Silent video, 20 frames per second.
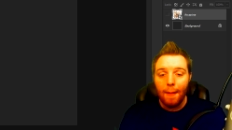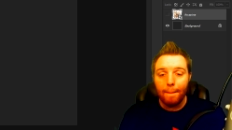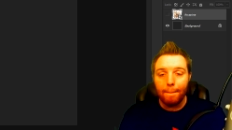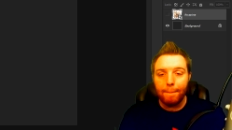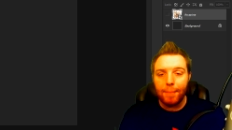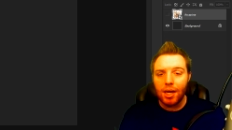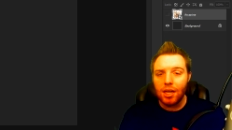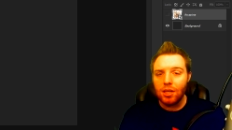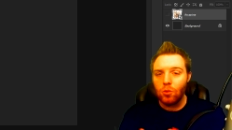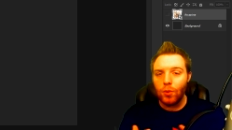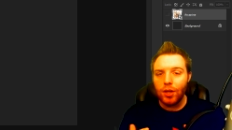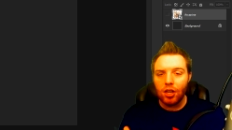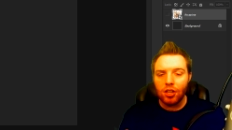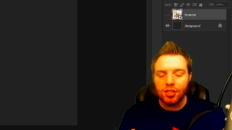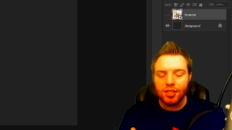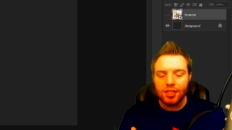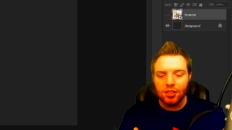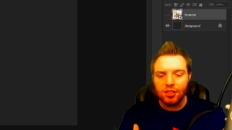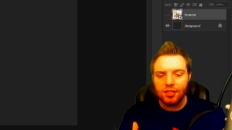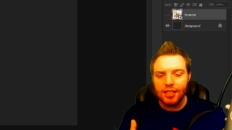But we are
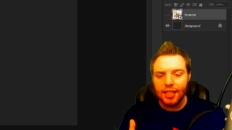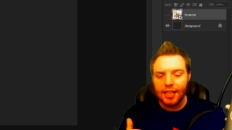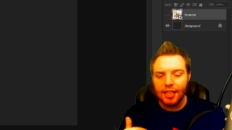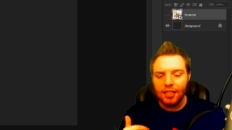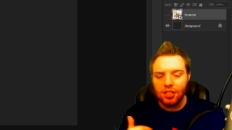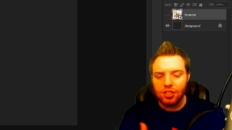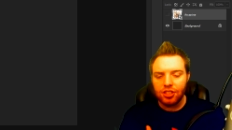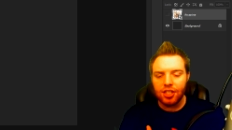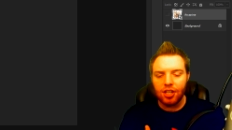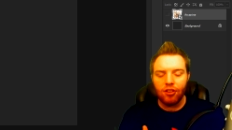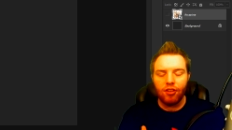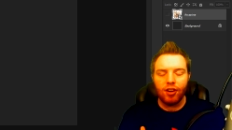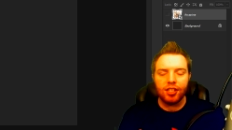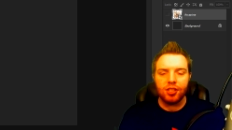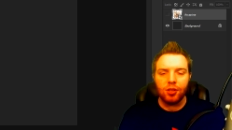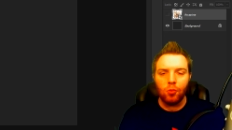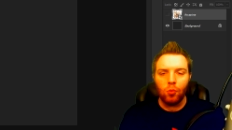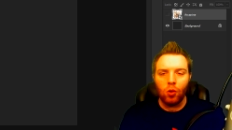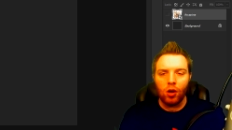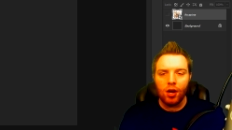still sticking to
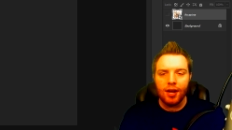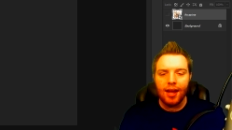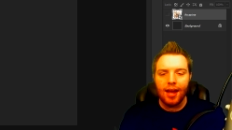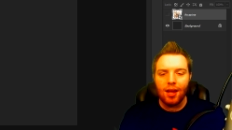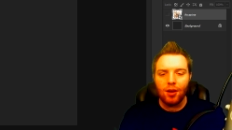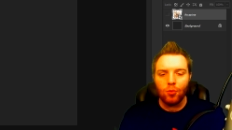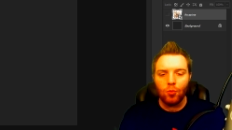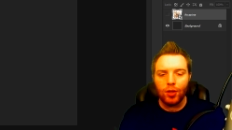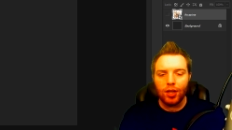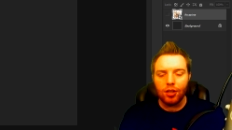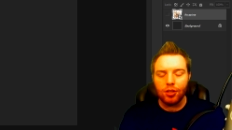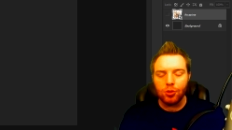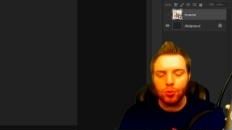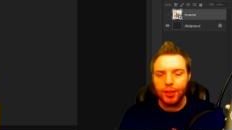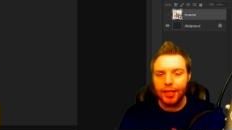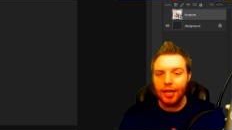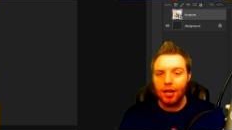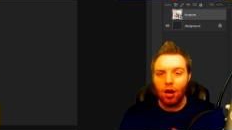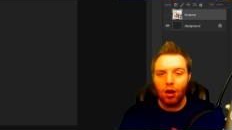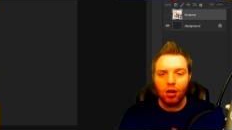generation one and we are
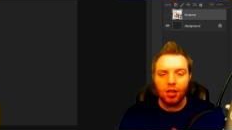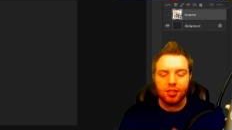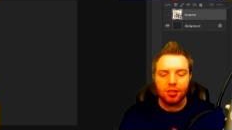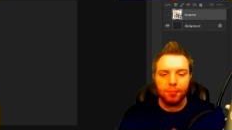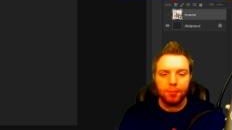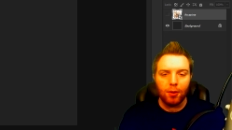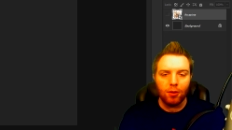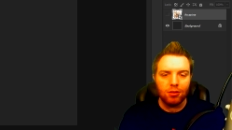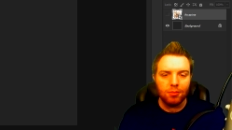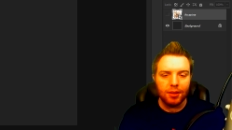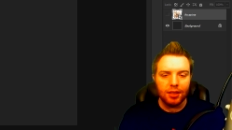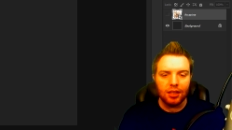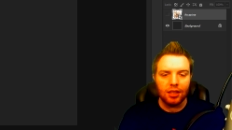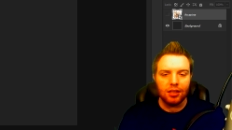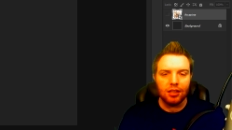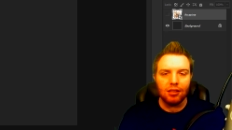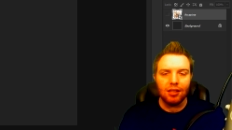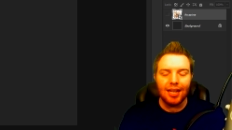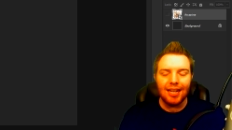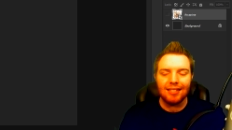doing an awesome Pokemon
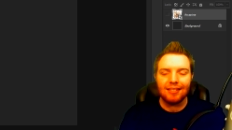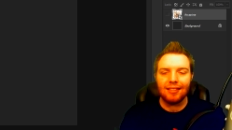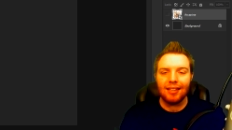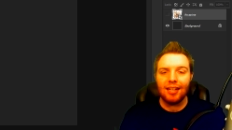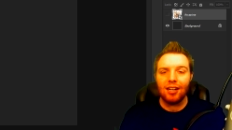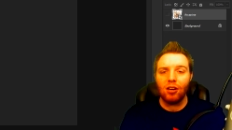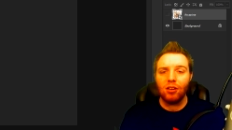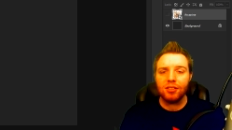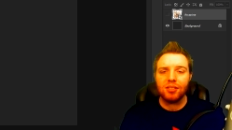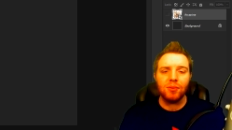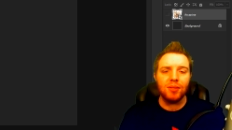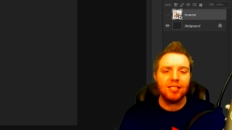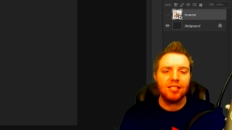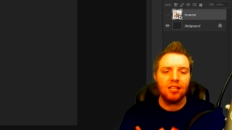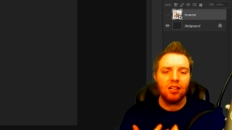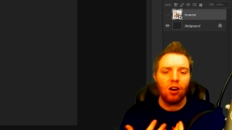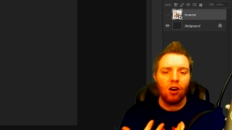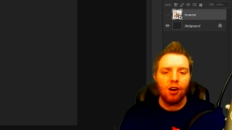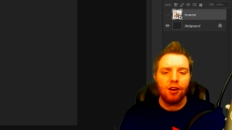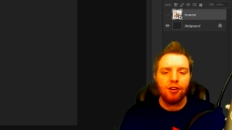nonetheless. It also is in
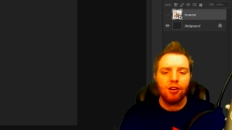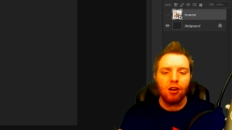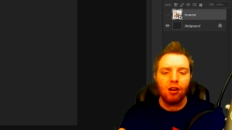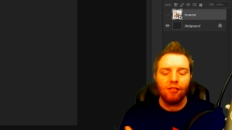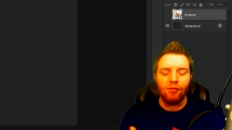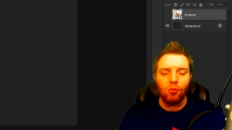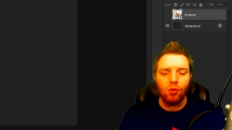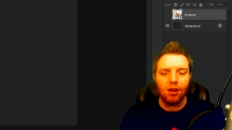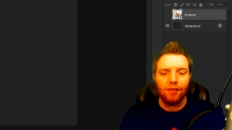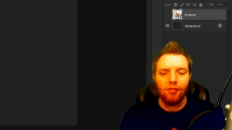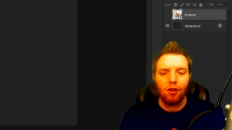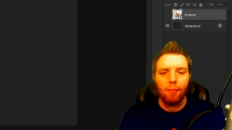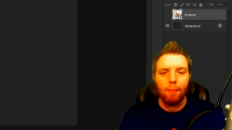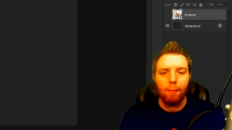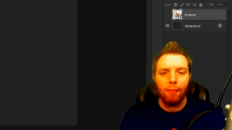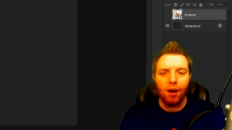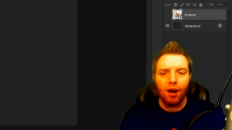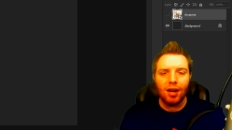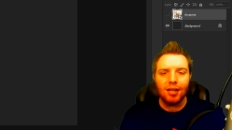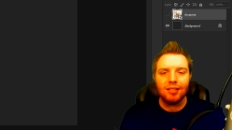honor of one of our
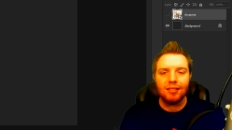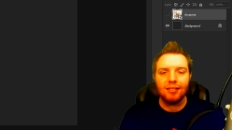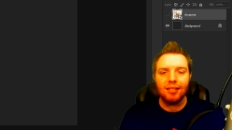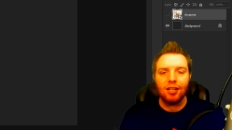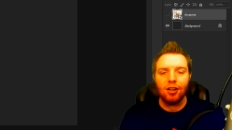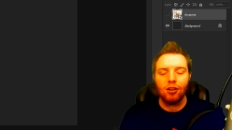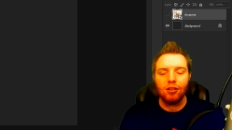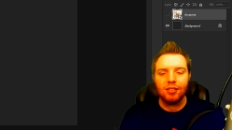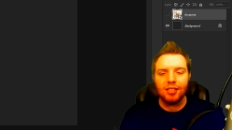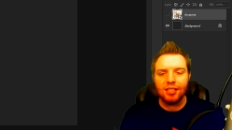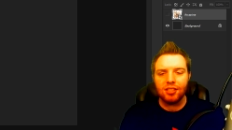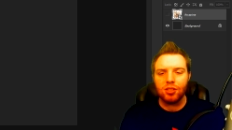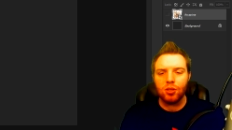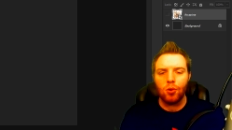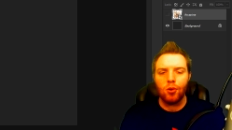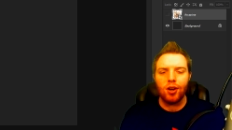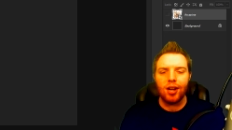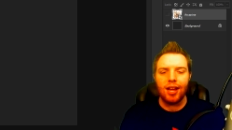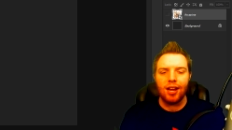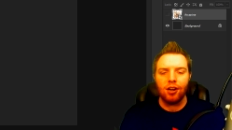mods in our
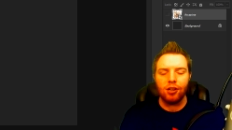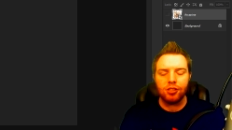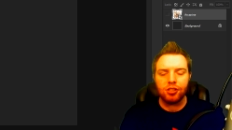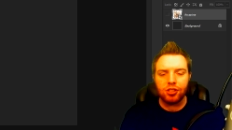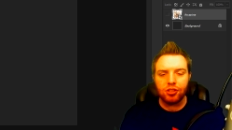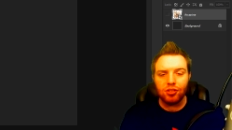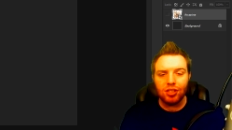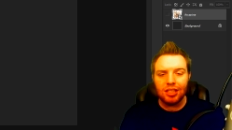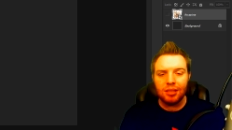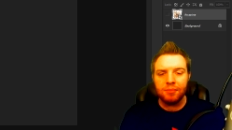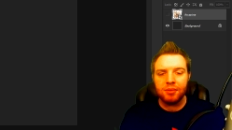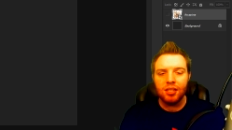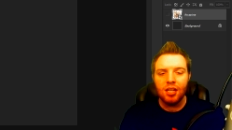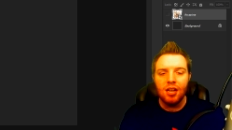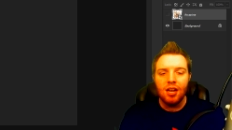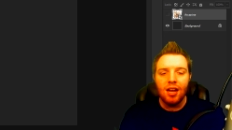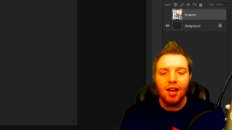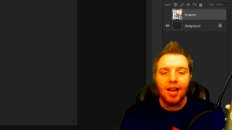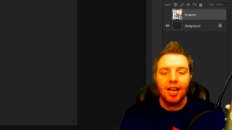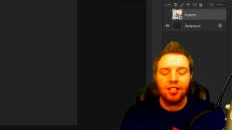Discord and our
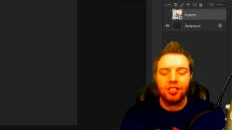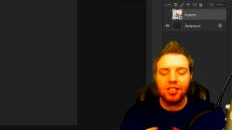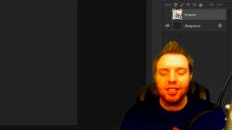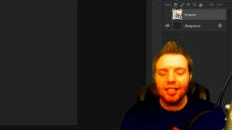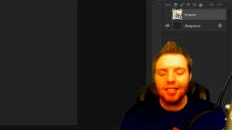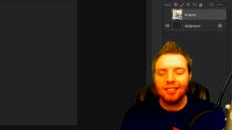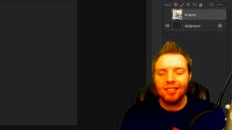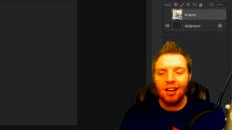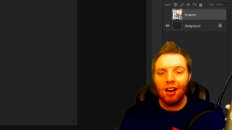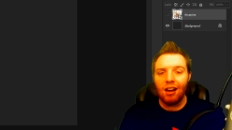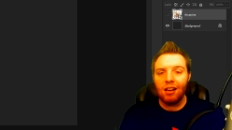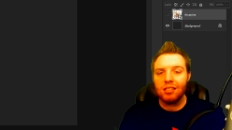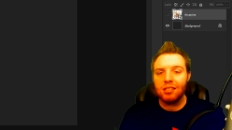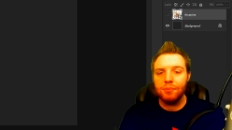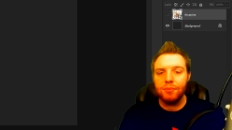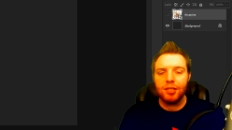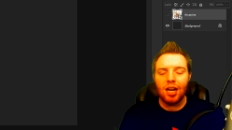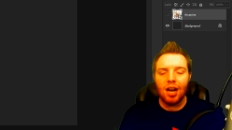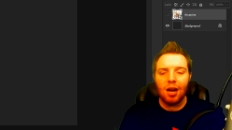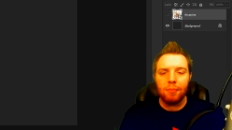streams, and she does an awesome
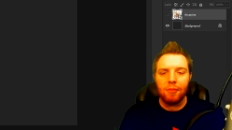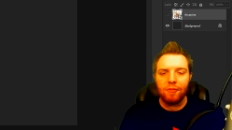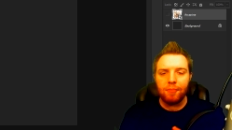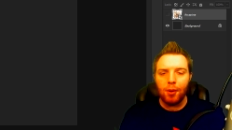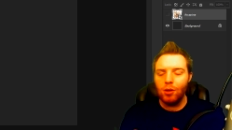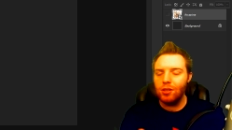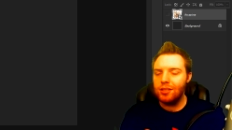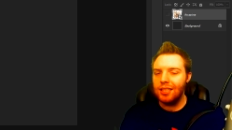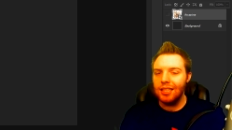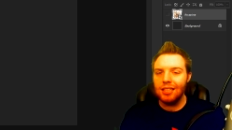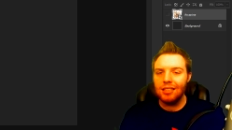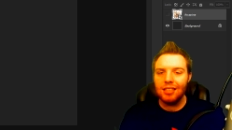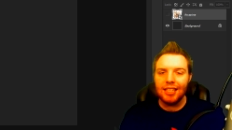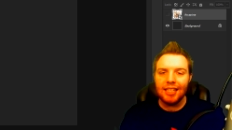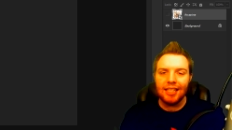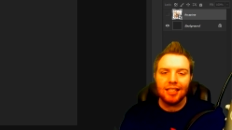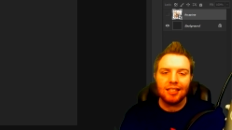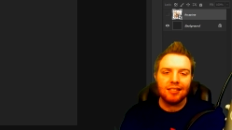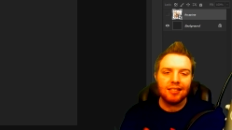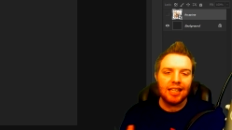job of posting
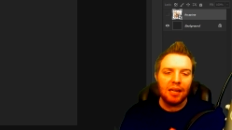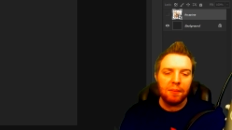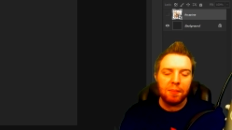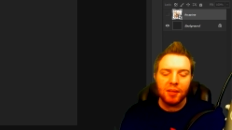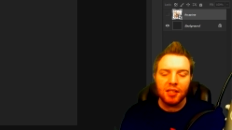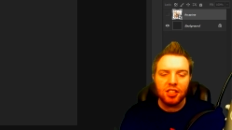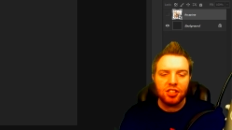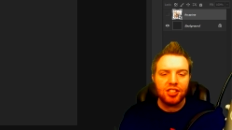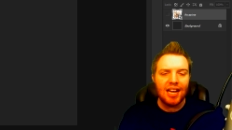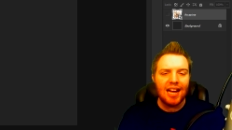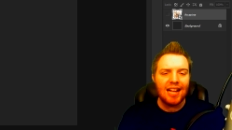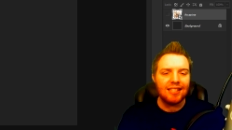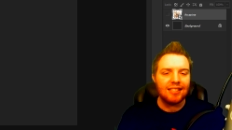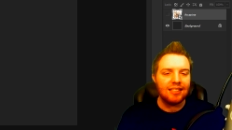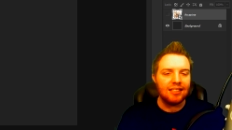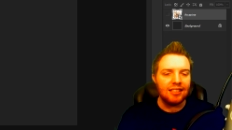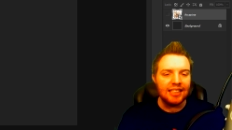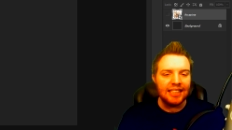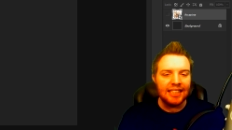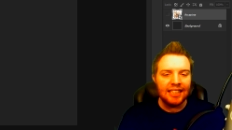links, keeping the chats
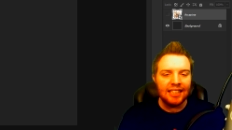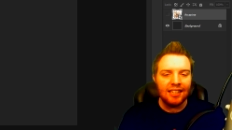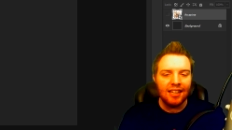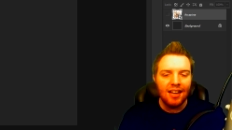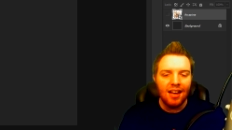clean,